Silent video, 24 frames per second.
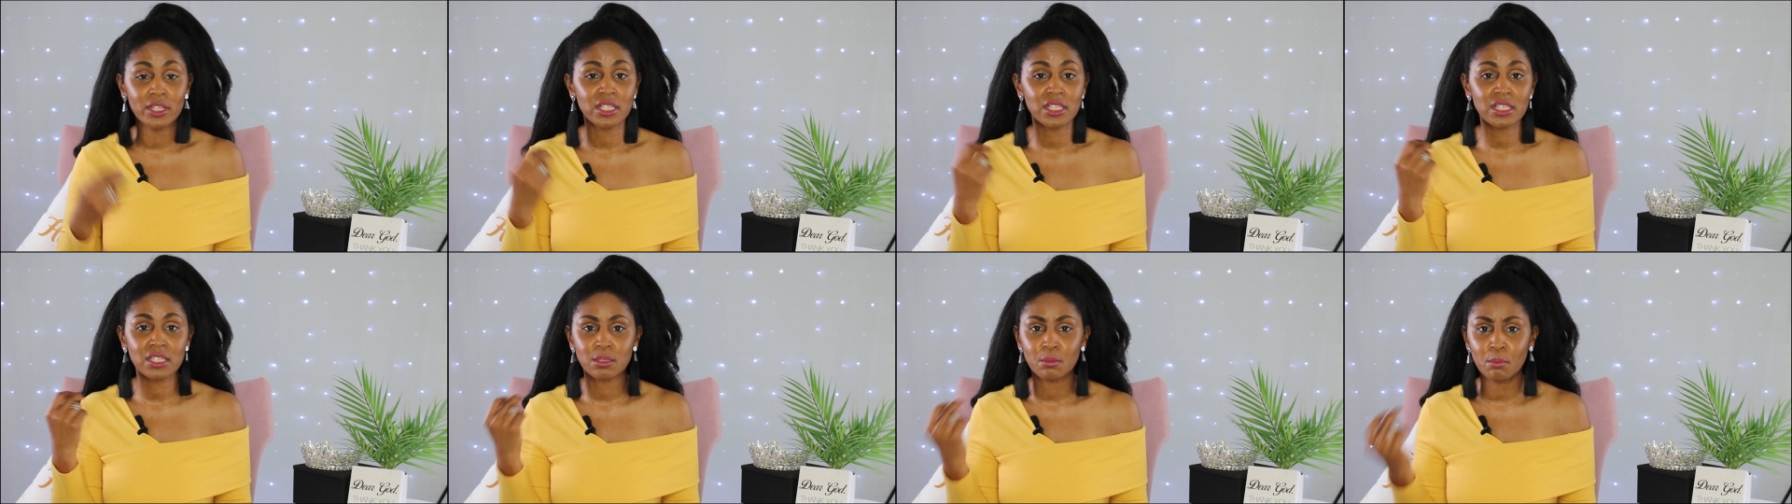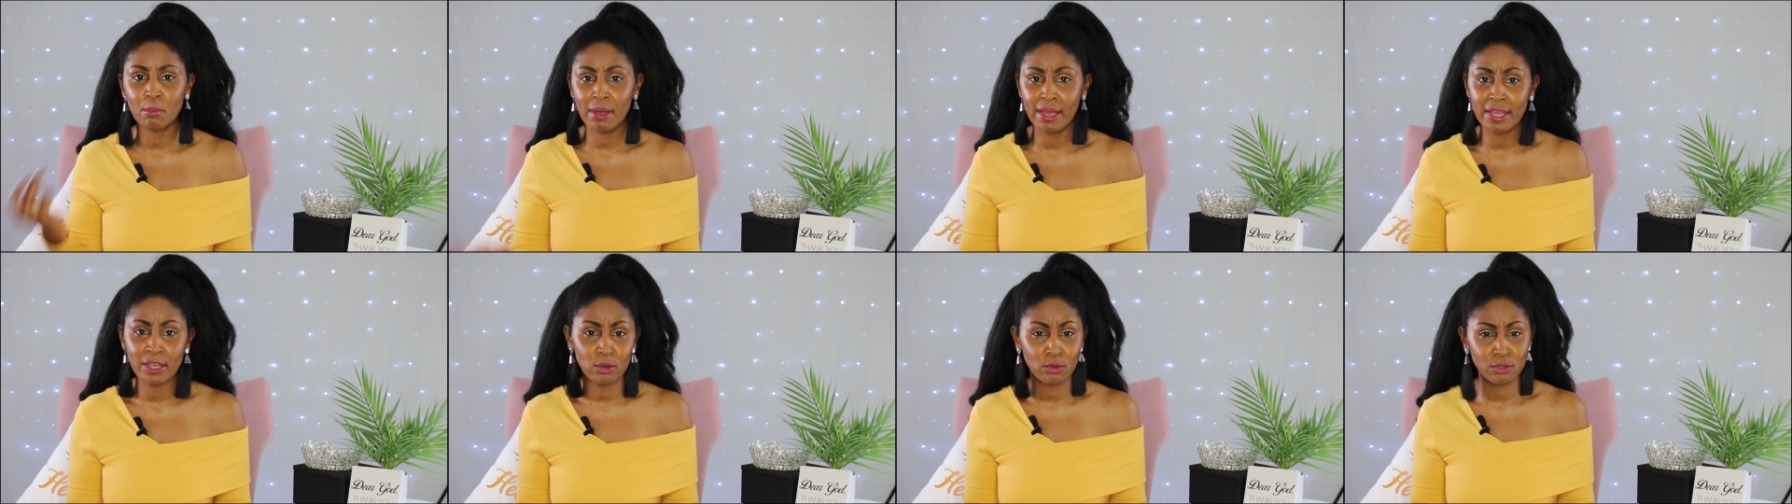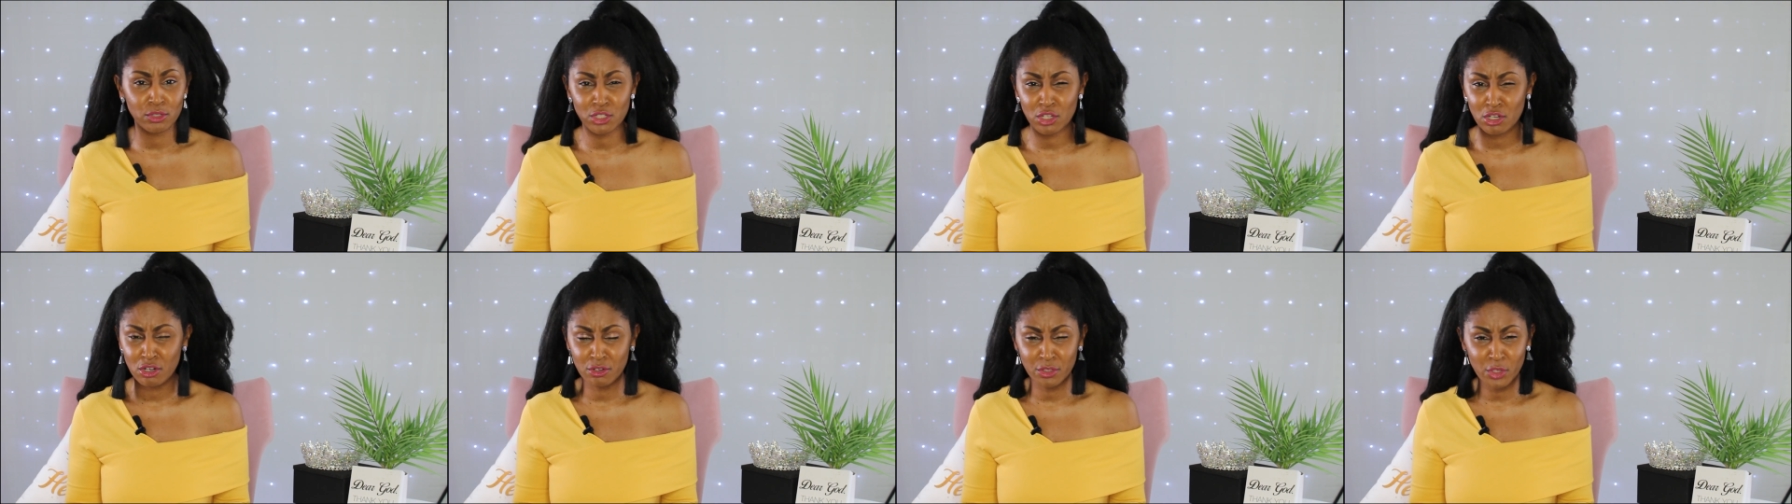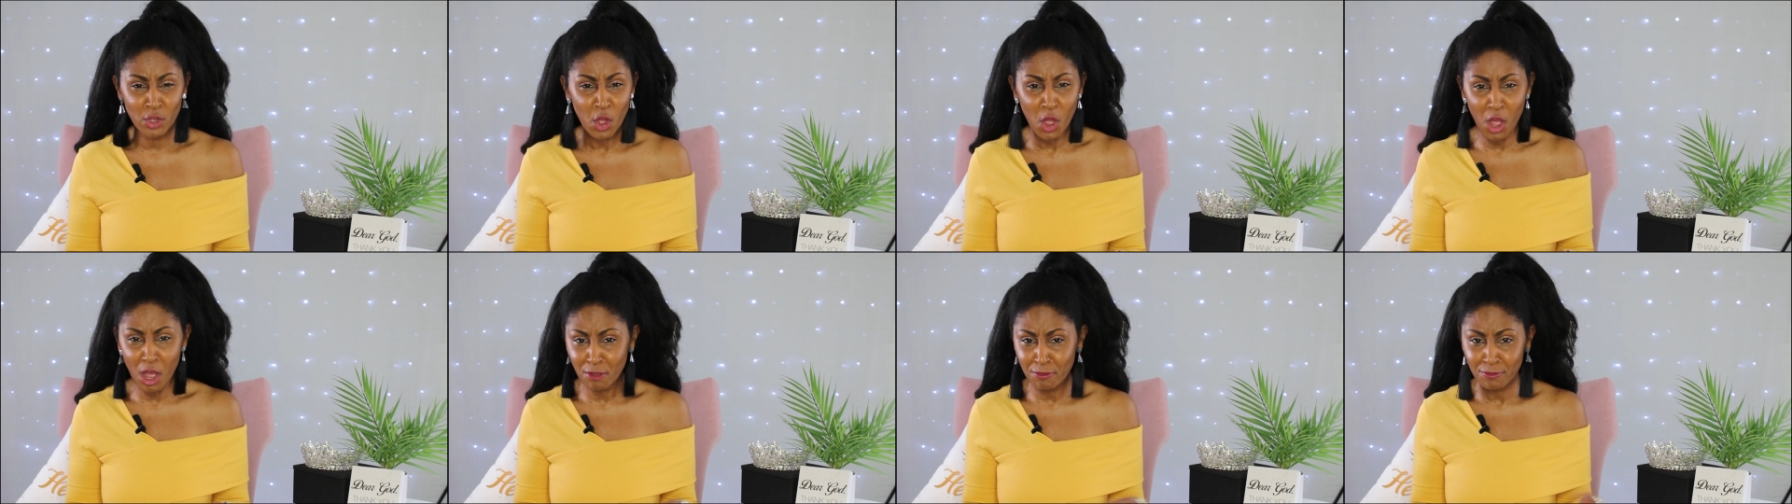smile turned
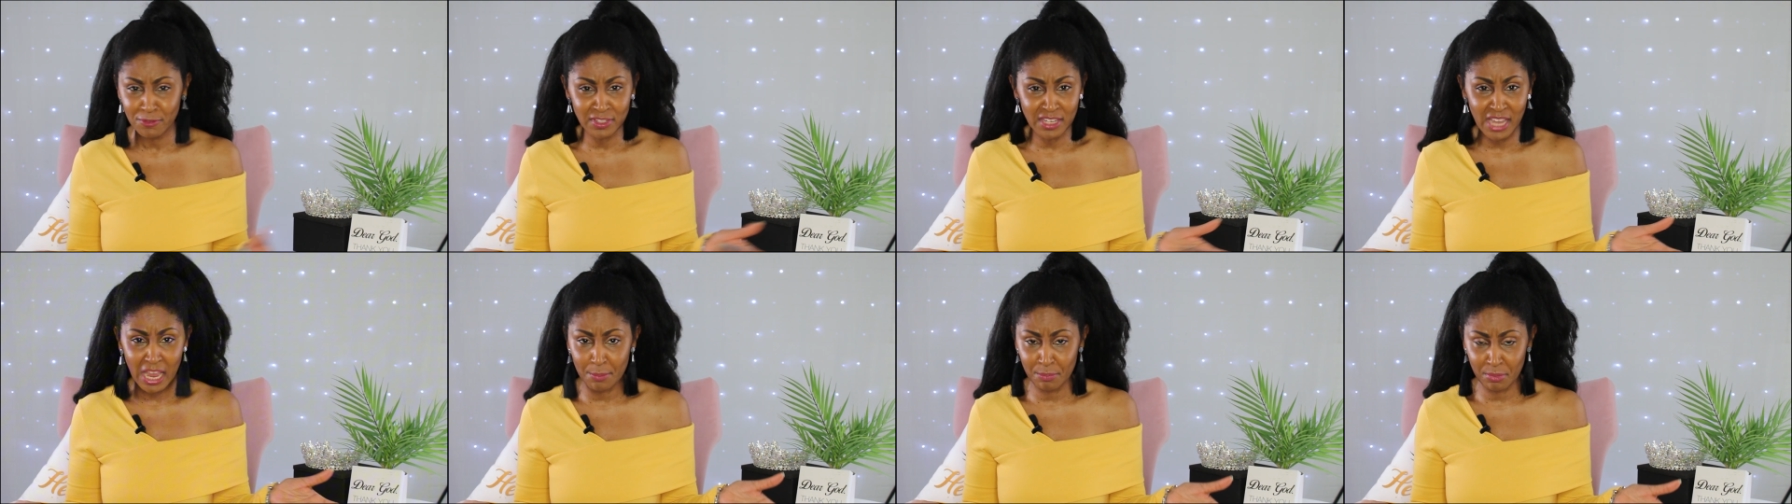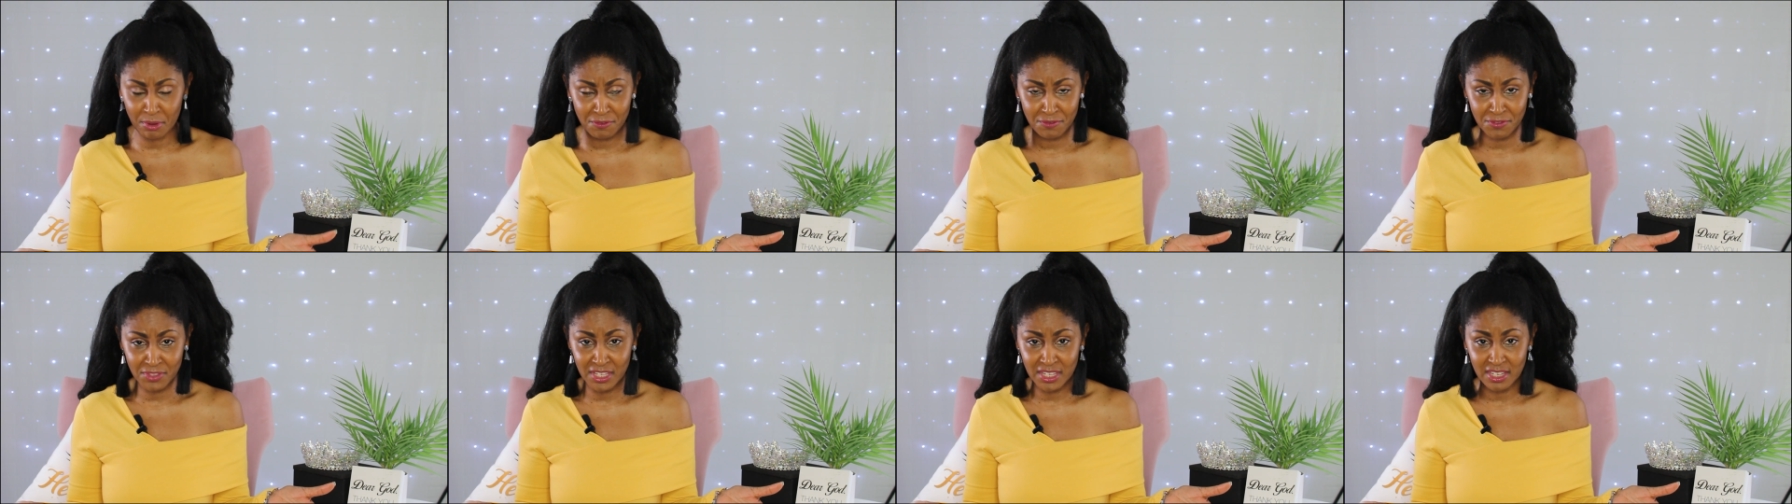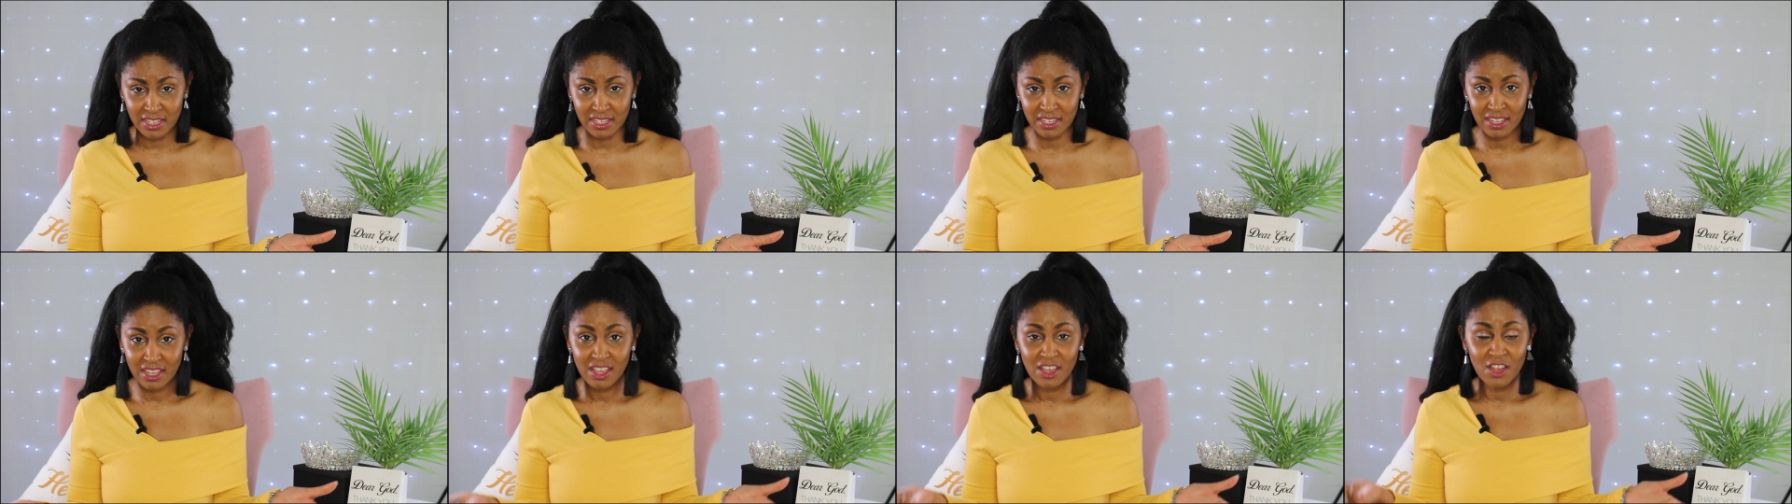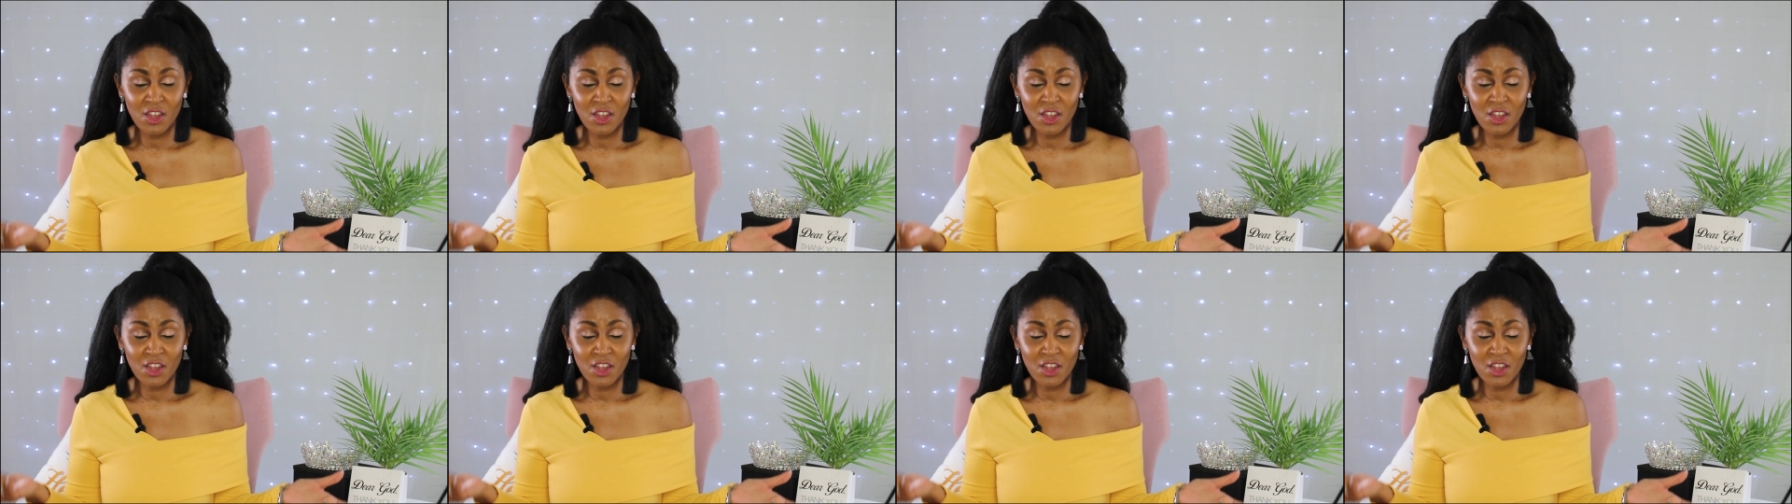off type of thing,